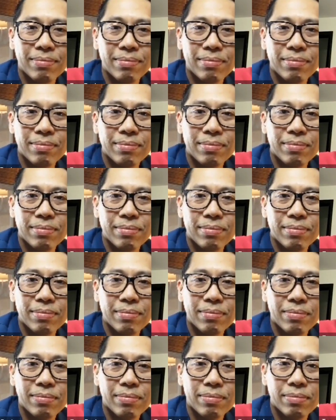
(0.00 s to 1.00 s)

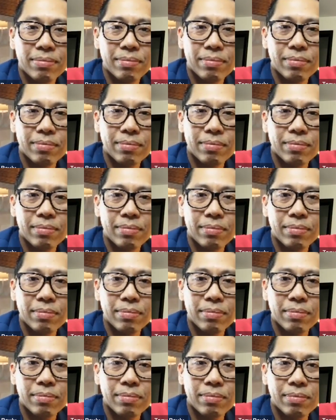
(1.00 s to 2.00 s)

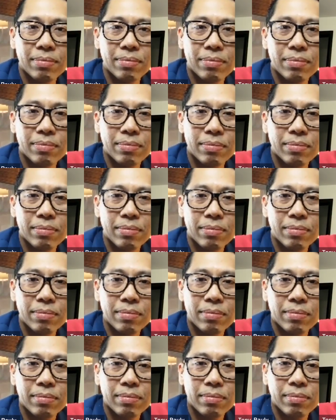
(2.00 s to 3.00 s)

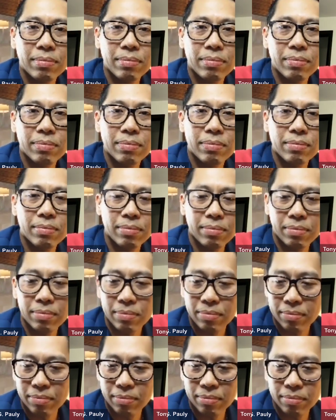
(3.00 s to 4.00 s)

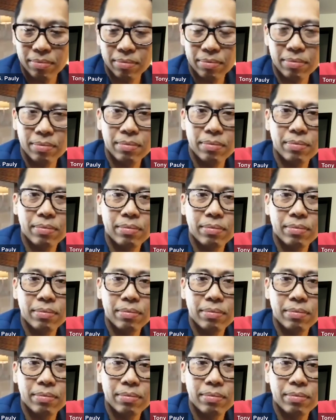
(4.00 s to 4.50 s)
No words are spoken by the person on screen.